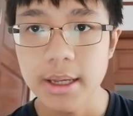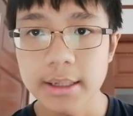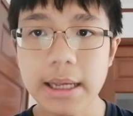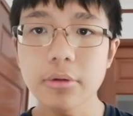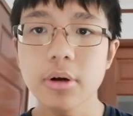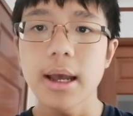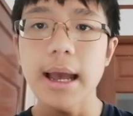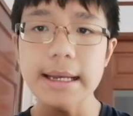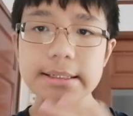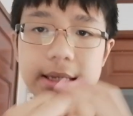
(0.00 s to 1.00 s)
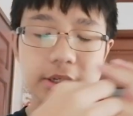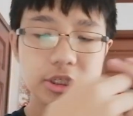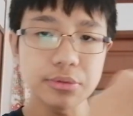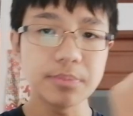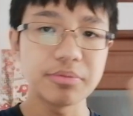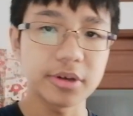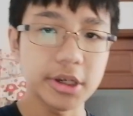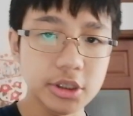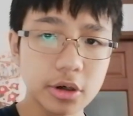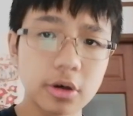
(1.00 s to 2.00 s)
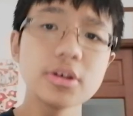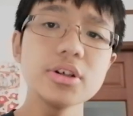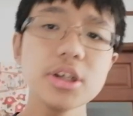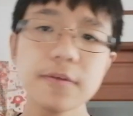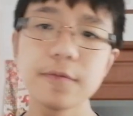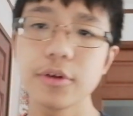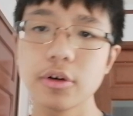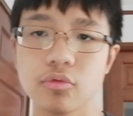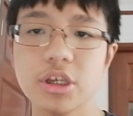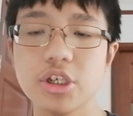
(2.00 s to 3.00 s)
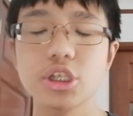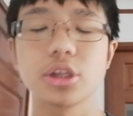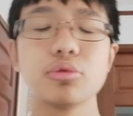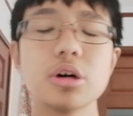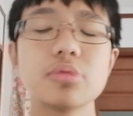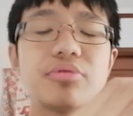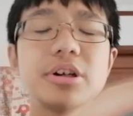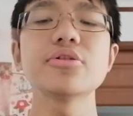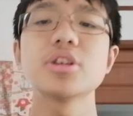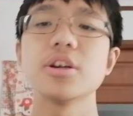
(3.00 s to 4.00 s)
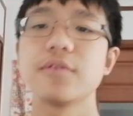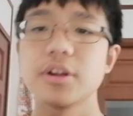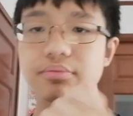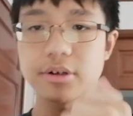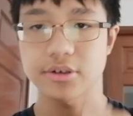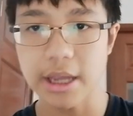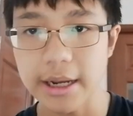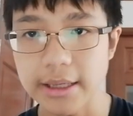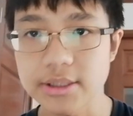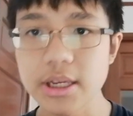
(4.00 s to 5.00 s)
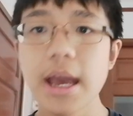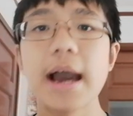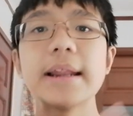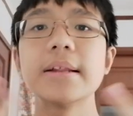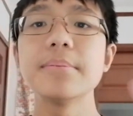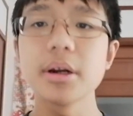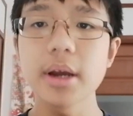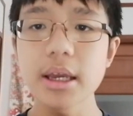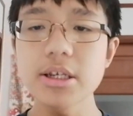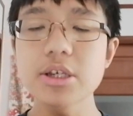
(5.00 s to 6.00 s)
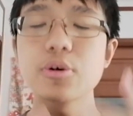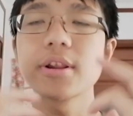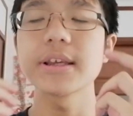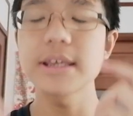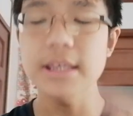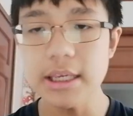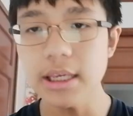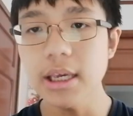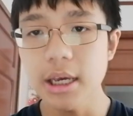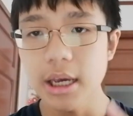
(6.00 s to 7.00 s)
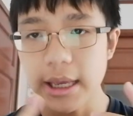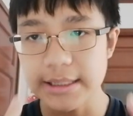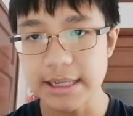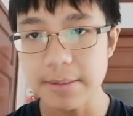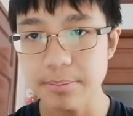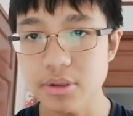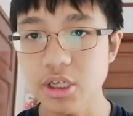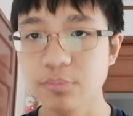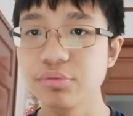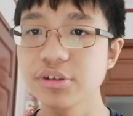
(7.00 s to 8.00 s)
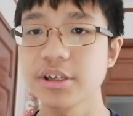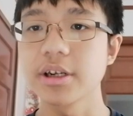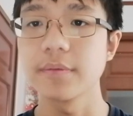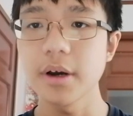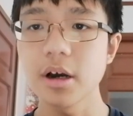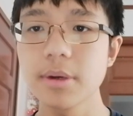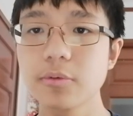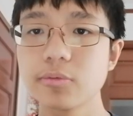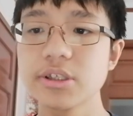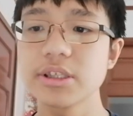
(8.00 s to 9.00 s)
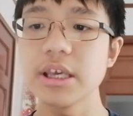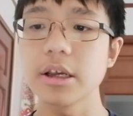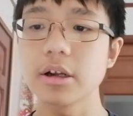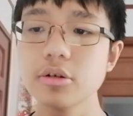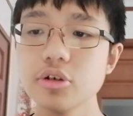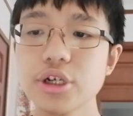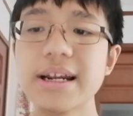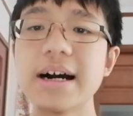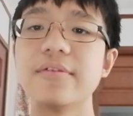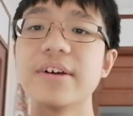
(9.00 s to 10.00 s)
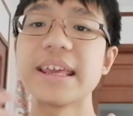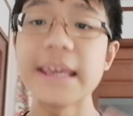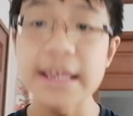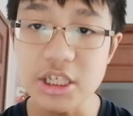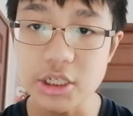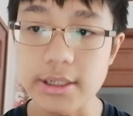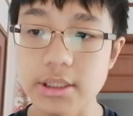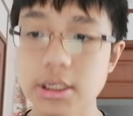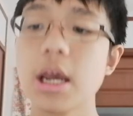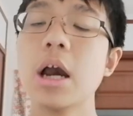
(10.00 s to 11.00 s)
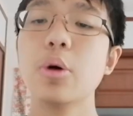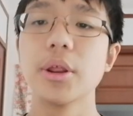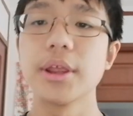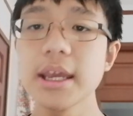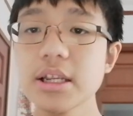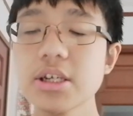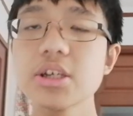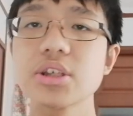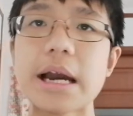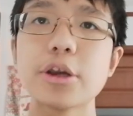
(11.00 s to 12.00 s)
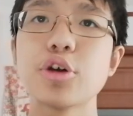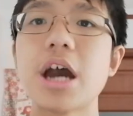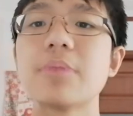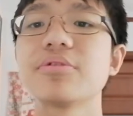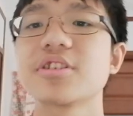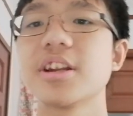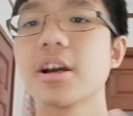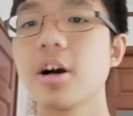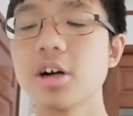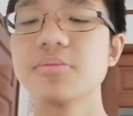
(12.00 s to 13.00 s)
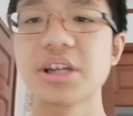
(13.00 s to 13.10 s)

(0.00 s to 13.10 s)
Now, as history progressed on, different regions of the world produced different prosthetics. And in the Middle Ages, one of the key examples of prosthetic development was the inclusion of hinges. With hinges, now you had prosthetic arms